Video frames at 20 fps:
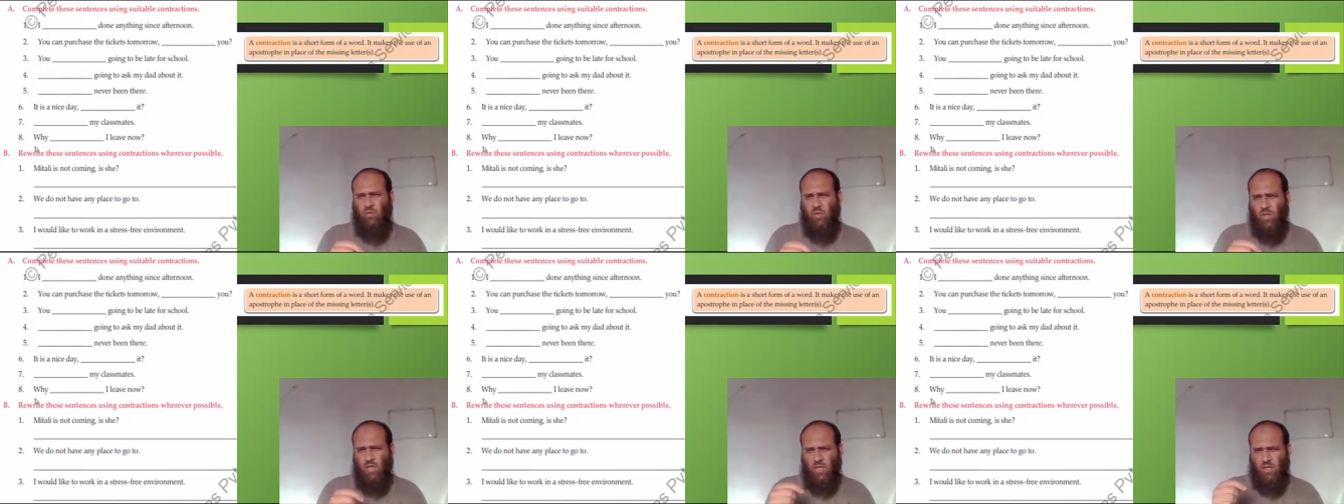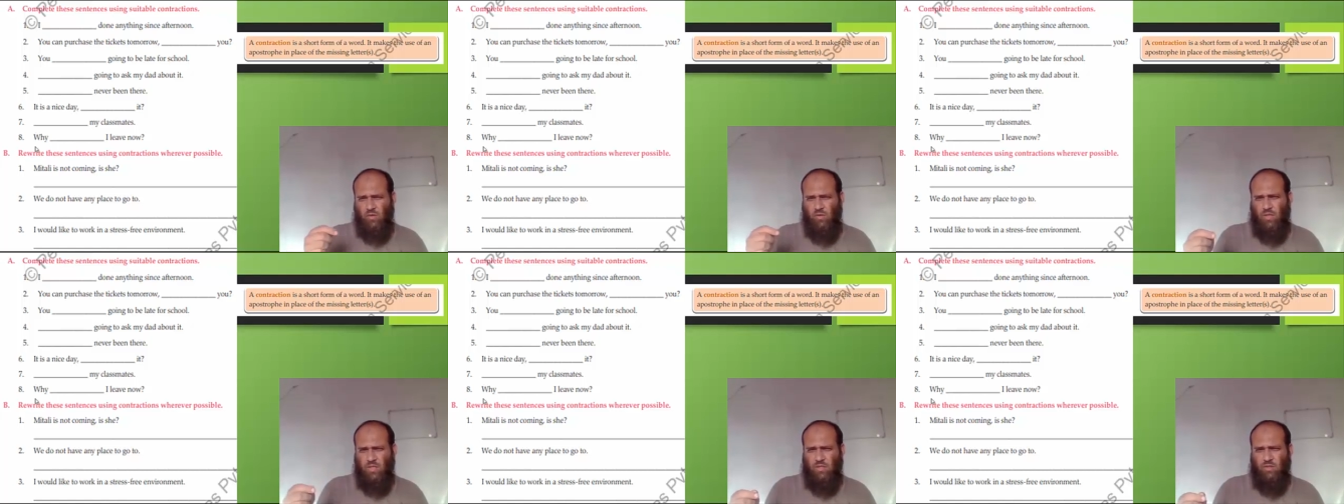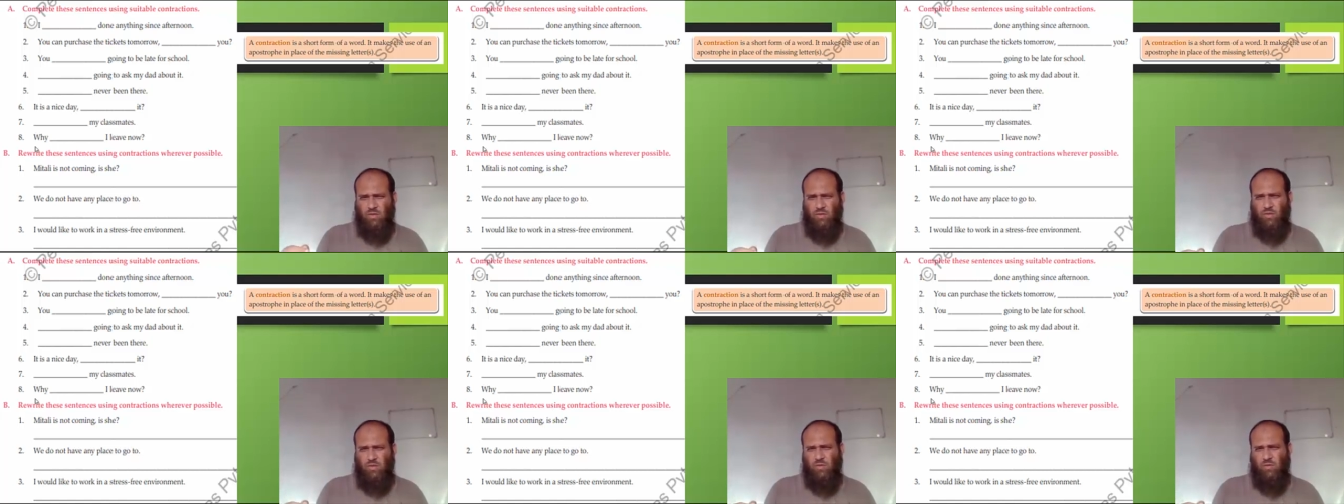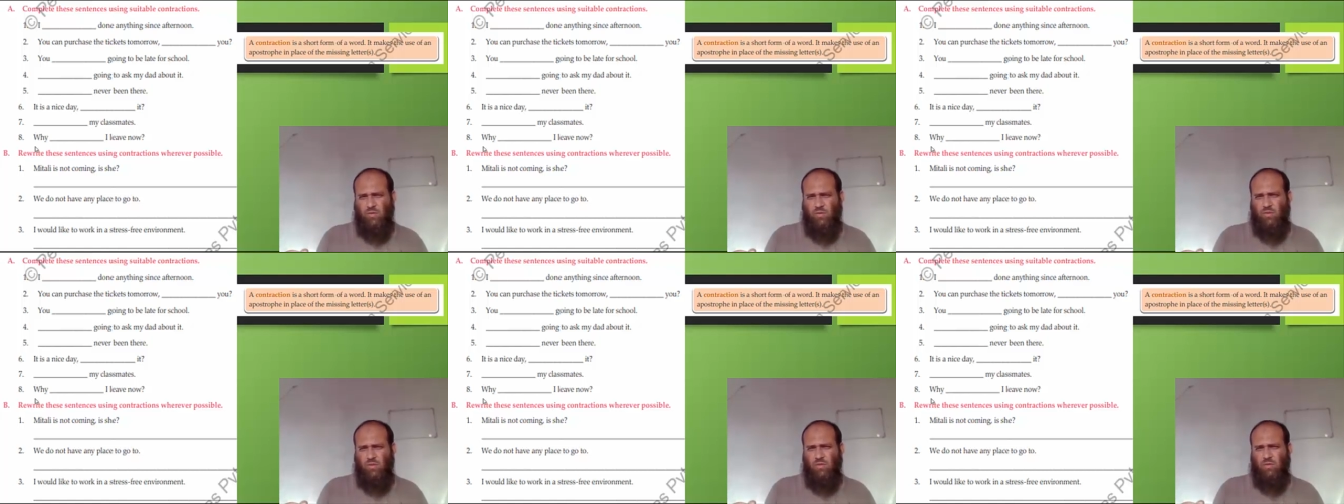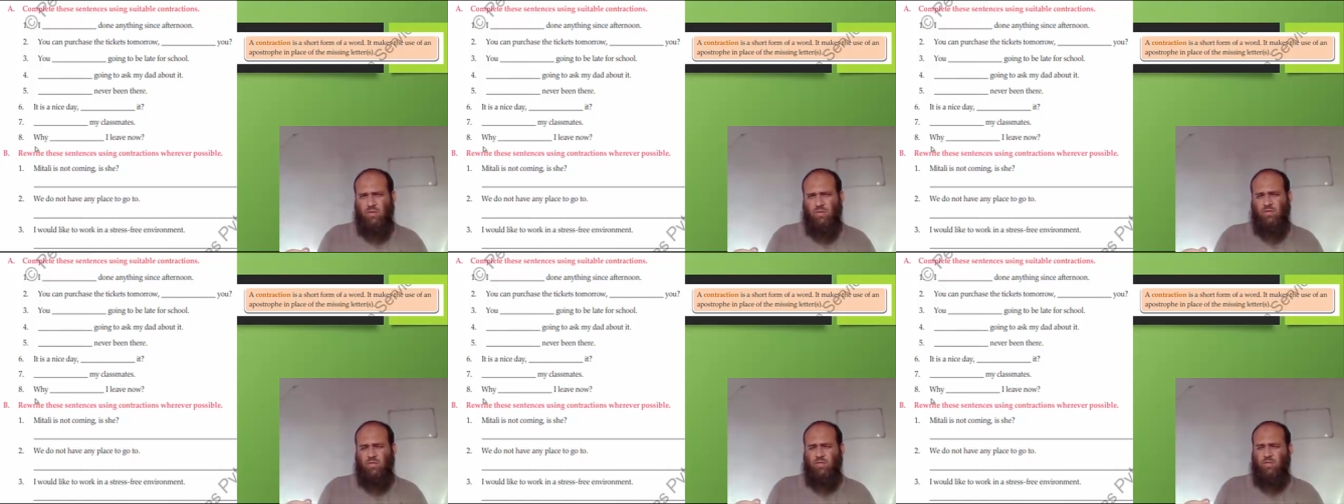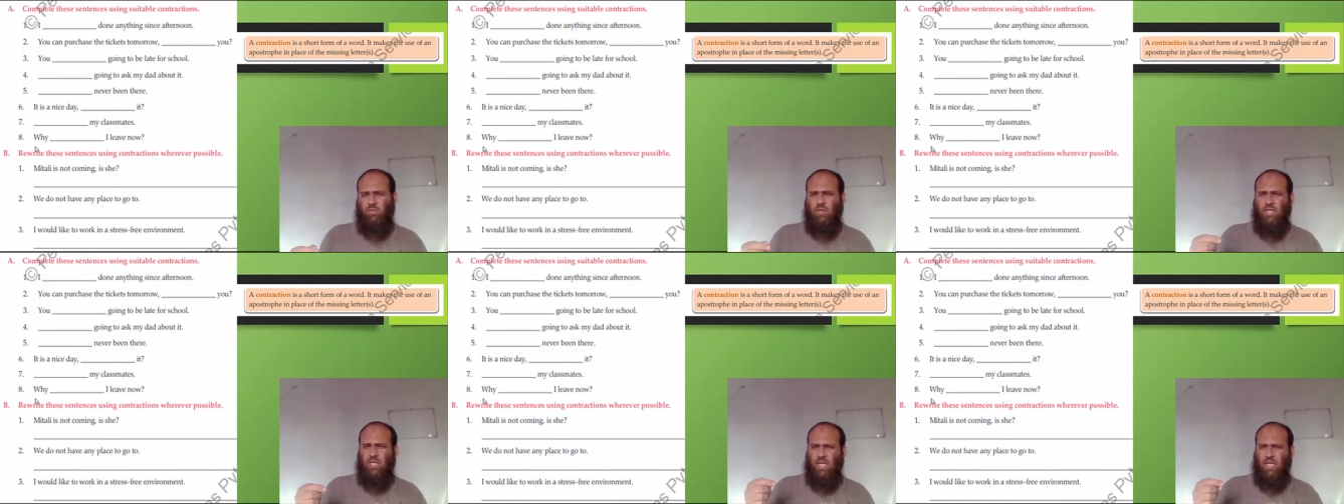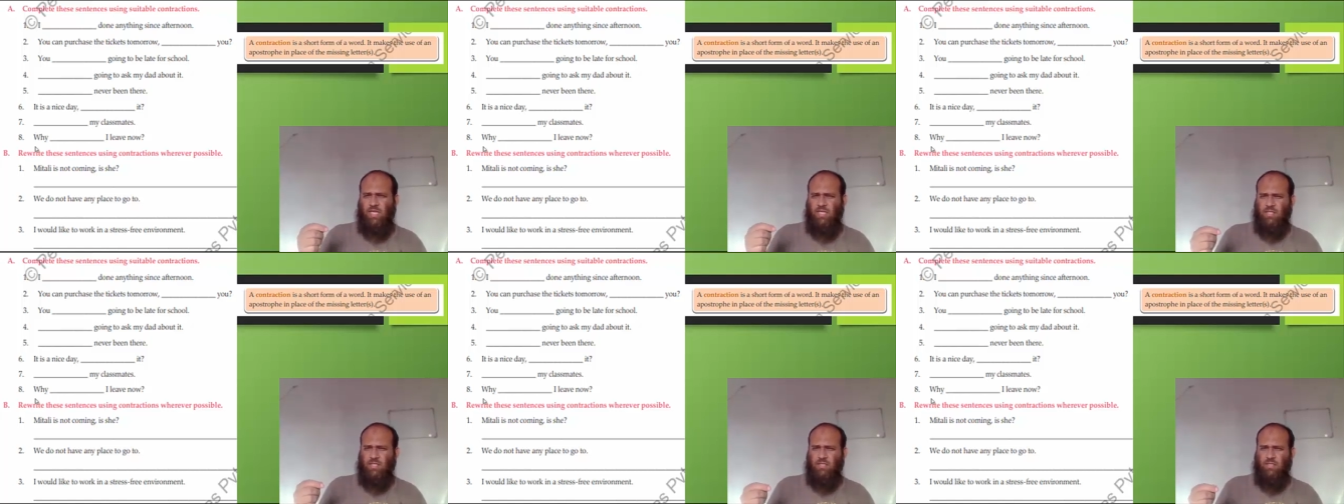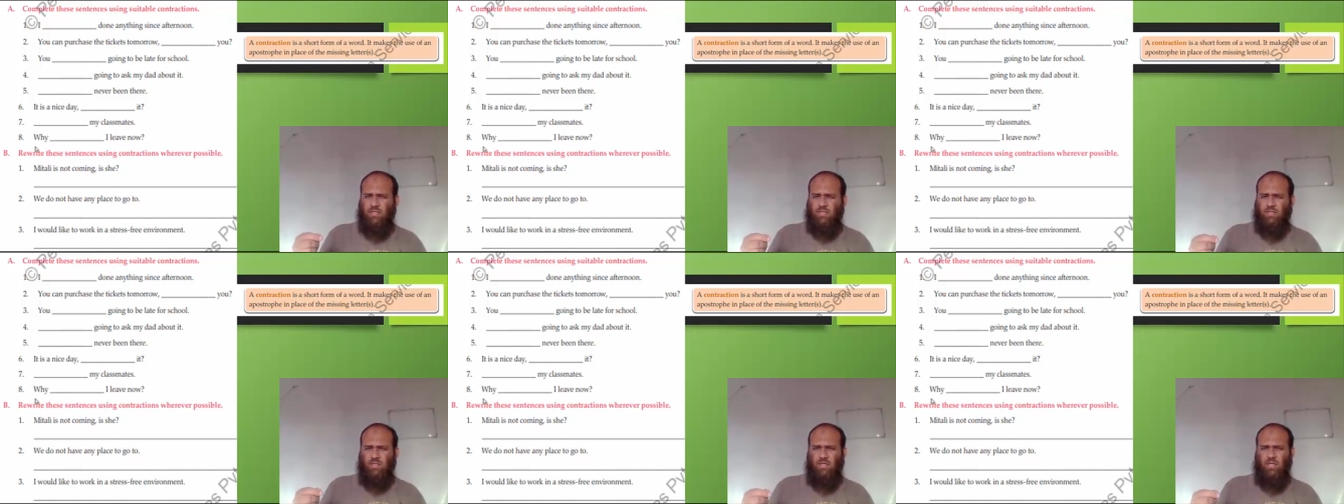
You are going to school to be late.